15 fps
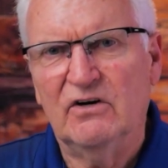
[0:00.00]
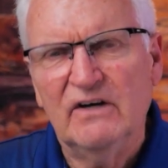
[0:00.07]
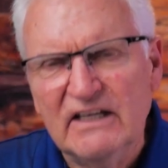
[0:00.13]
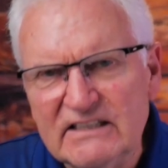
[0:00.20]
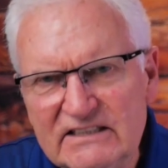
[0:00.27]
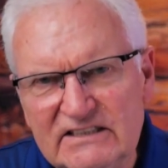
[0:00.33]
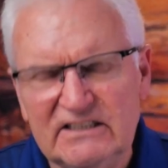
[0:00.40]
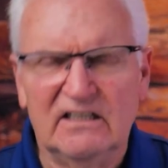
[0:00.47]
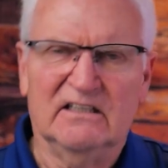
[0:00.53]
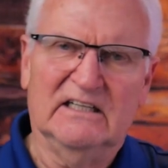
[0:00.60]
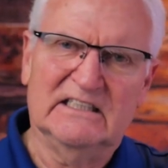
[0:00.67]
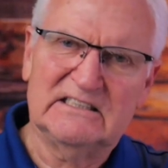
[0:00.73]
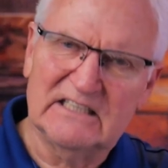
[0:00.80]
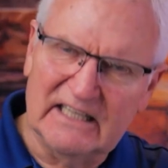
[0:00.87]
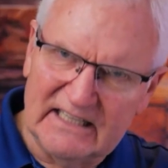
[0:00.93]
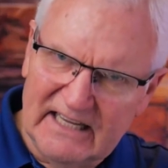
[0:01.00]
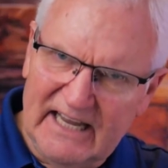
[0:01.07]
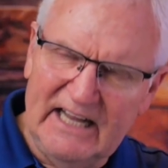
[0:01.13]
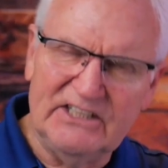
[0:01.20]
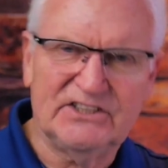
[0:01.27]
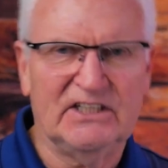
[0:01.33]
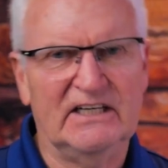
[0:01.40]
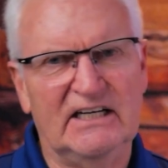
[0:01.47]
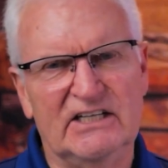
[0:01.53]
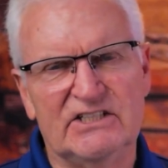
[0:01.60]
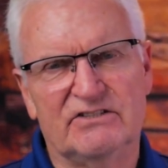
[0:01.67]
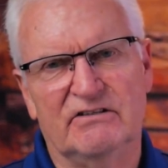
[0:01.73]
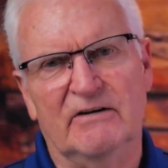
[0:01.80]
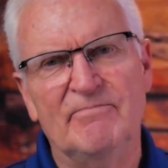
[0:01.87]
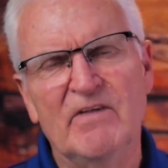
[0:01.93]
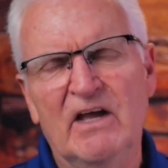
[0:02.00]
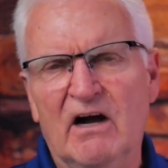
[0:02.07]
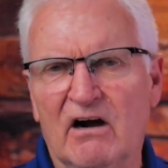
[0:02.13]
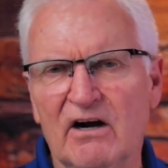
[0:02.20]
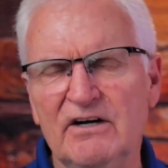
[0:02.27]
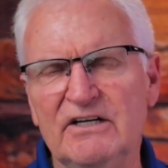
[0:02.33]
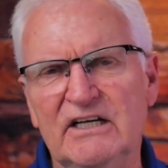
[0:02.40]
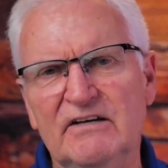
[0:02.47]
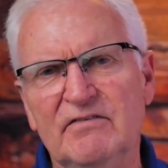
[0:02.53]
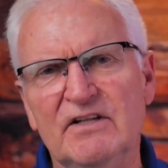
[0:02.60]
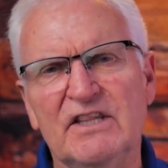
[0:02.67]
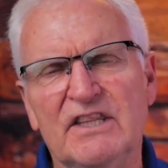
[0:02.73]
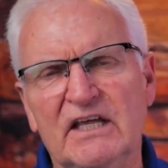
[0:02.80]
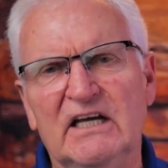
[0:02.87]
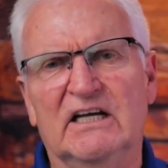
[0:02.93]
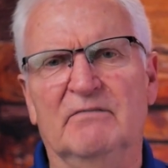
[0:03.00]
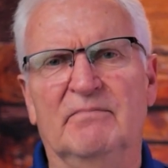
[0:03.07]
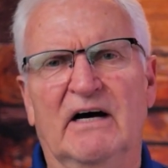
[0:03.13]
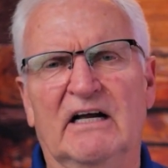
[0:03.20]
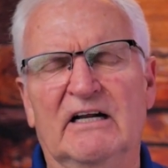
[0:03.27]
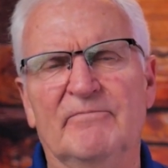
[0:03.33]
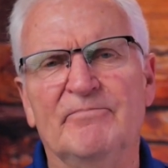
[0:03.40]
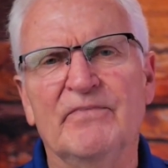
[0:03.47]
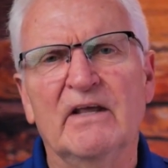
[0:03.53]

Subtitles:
It's like ancient history. Hard to even think about it.